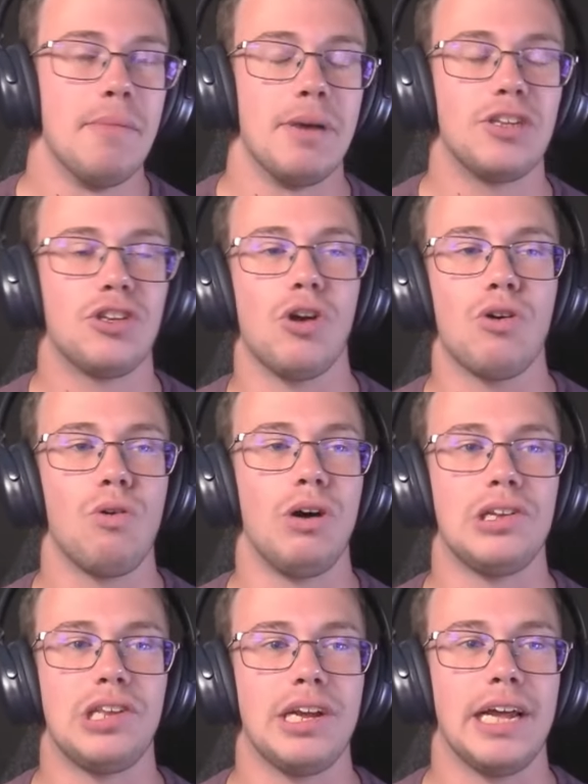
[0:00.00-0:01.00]
But it's so
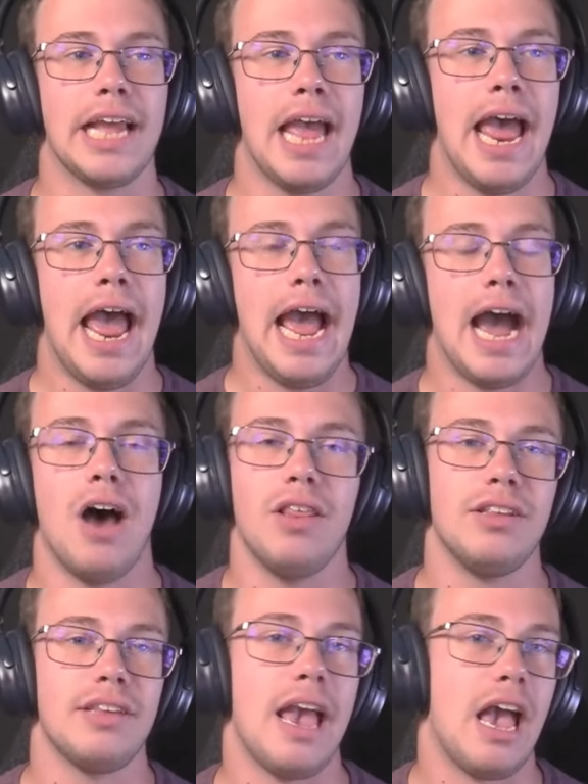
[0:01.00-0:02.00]
cool seeing like how
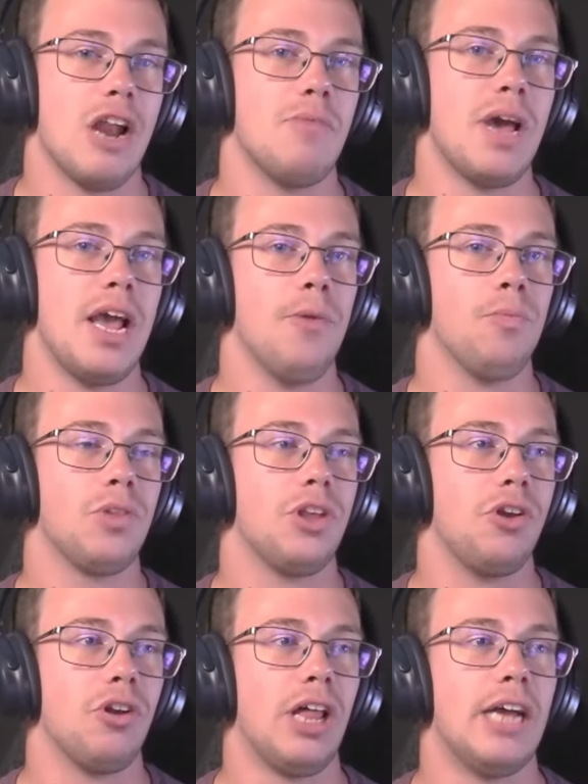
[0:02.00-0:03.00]
this anime
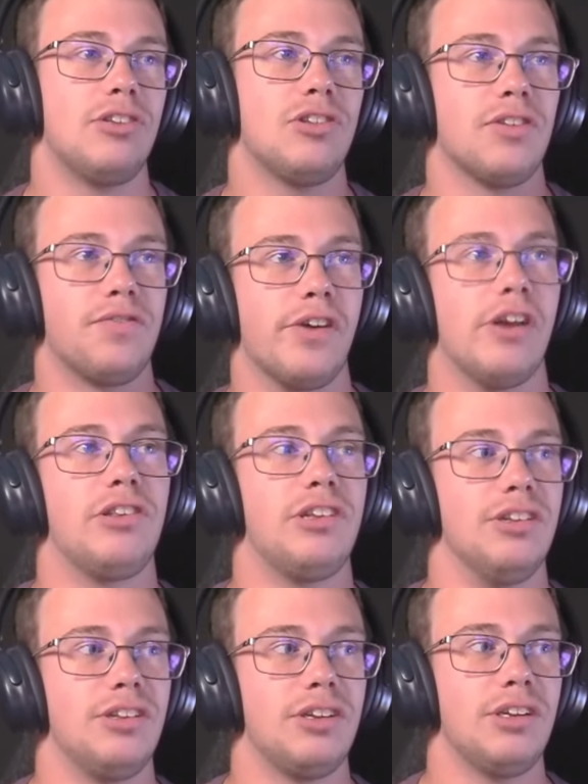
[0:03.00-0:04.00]
utilizes the first
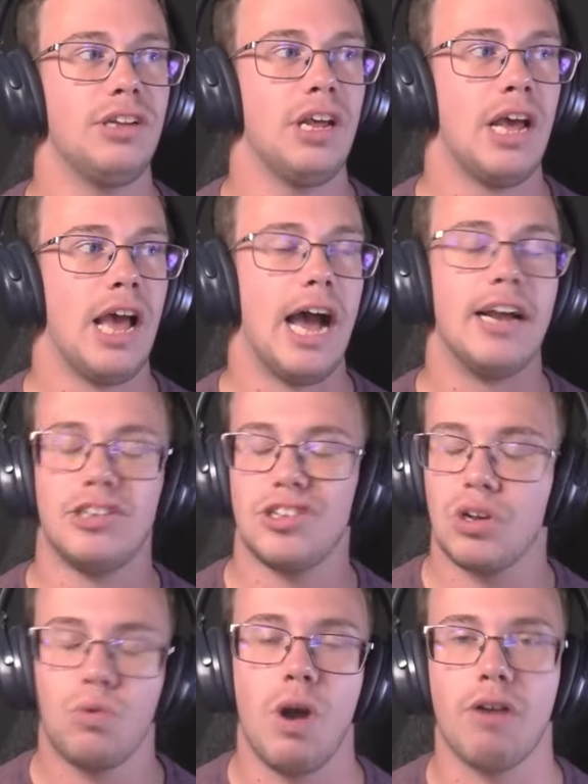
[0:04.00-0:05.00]
season as
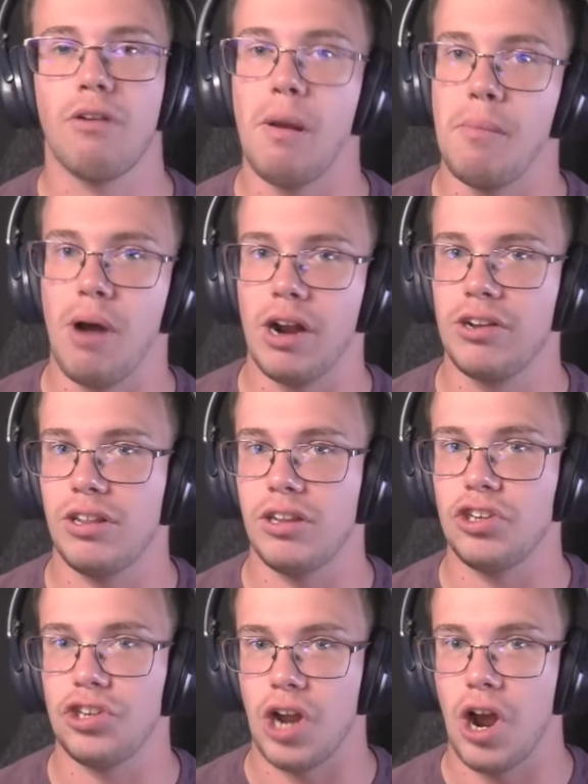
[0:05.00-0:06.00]
just quick remarks in
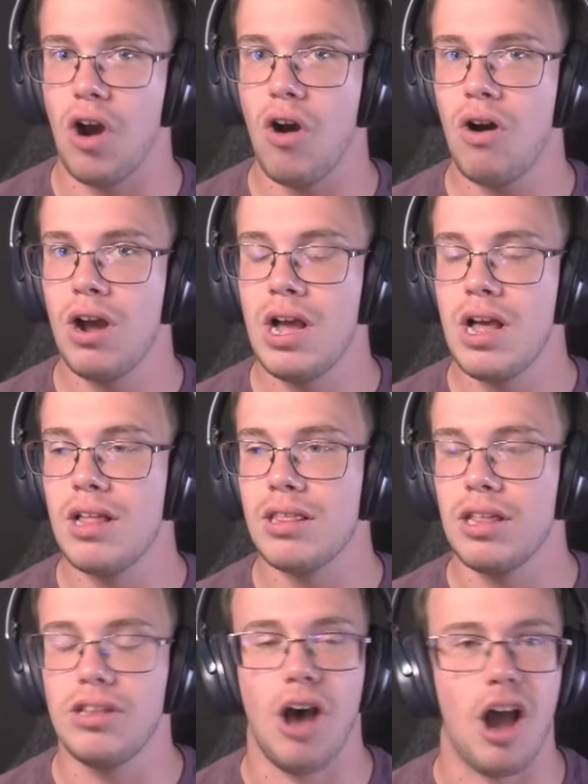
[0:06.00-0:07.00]
the show
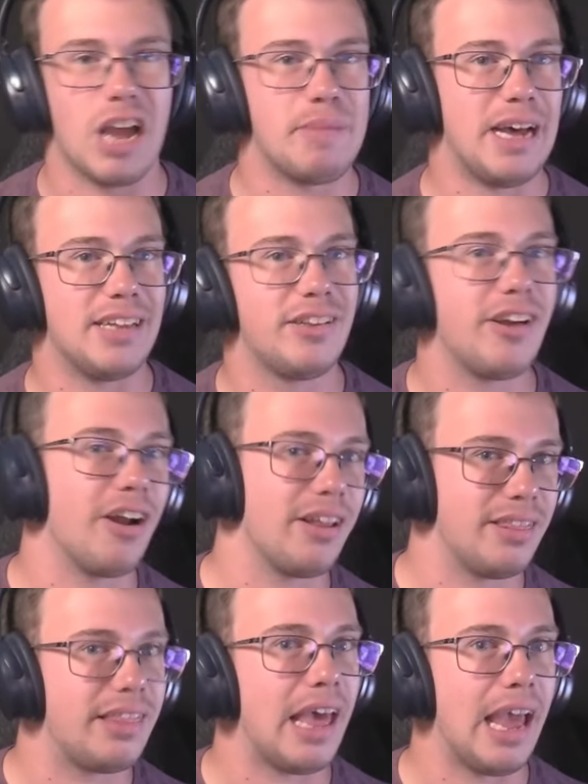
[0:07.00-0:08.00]
to talk about
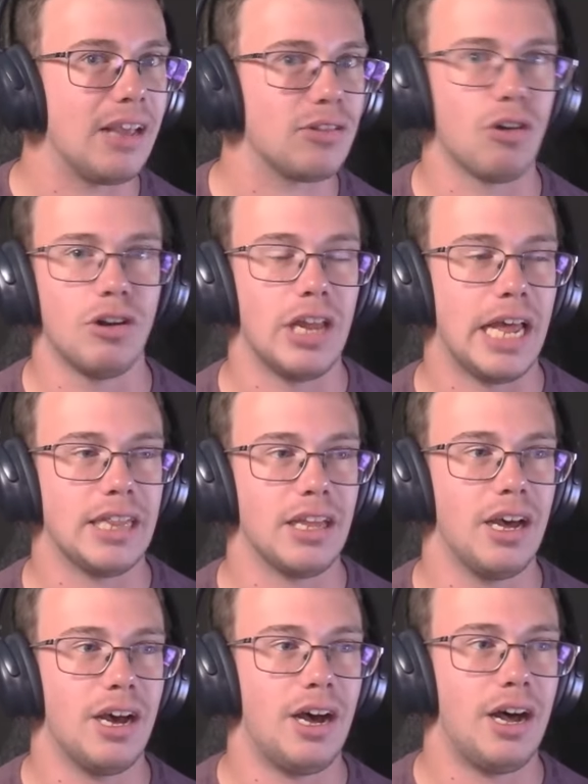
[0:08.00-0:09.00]
certain things, or like
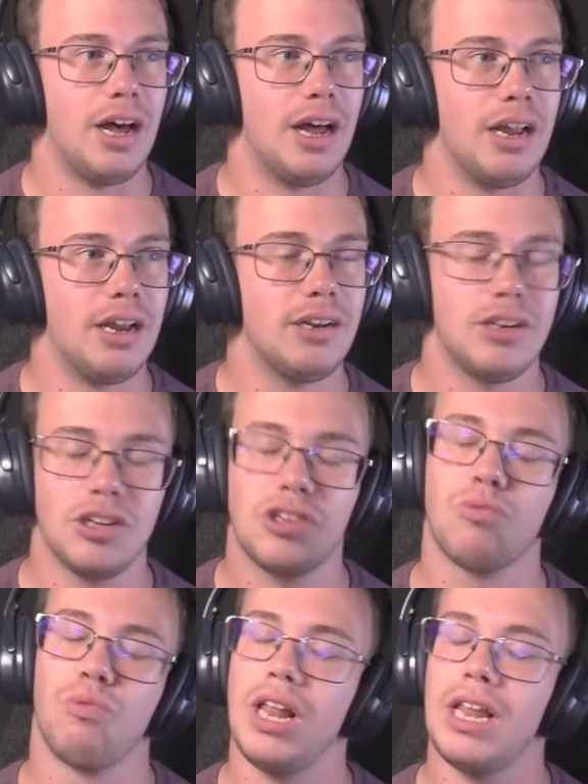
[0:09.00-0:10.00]
the
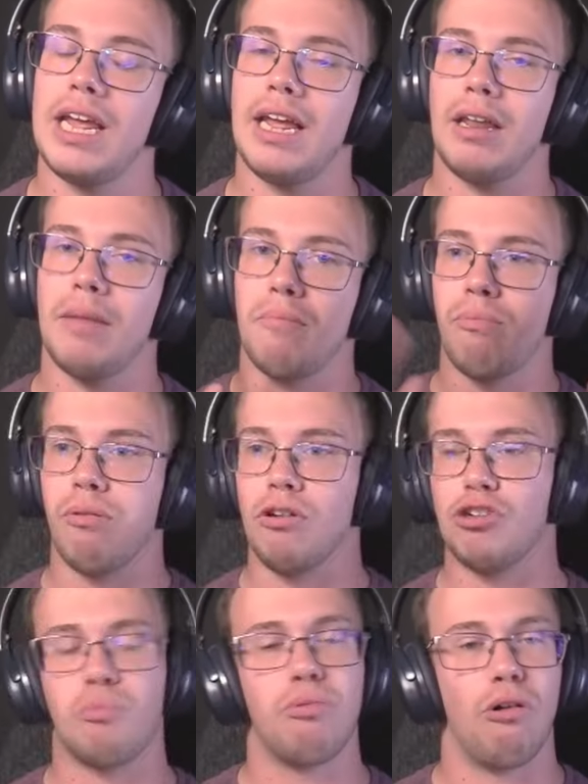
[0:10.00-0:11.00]
just really
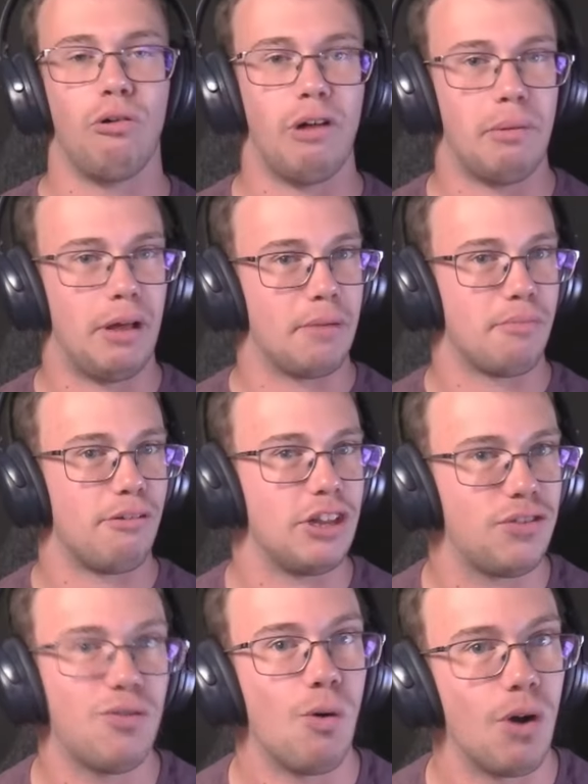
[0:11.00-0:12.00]
push plot
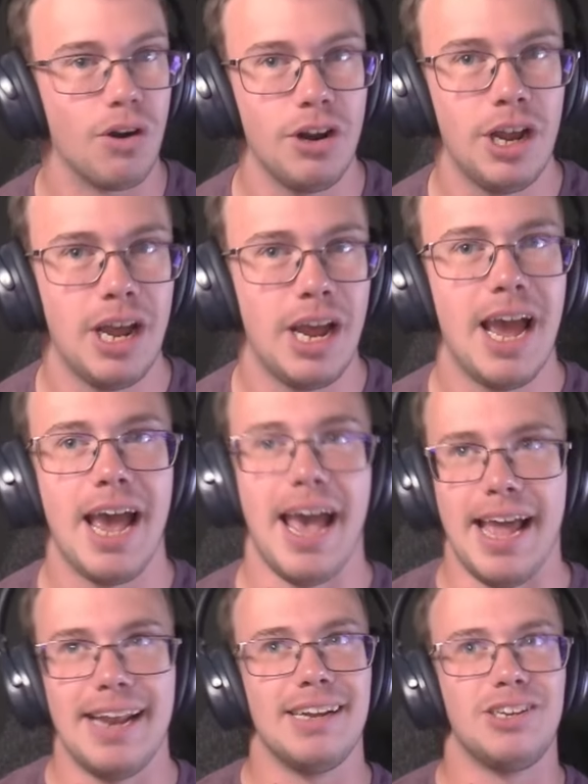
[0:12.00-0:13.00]
points forward
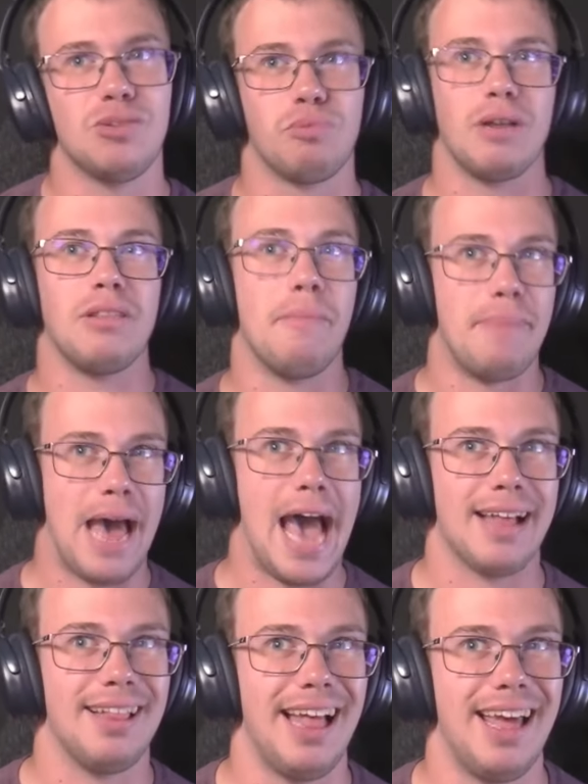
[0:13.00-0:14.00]
and then just bring them
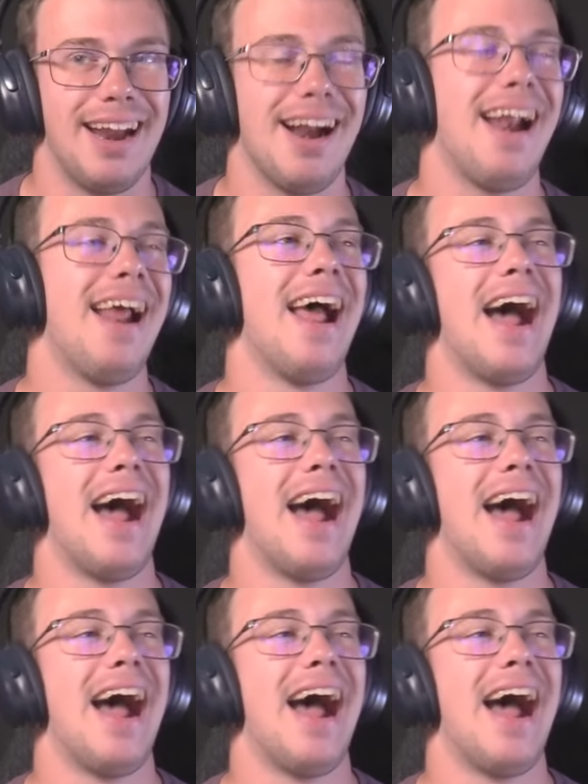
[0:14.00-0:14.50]
back later.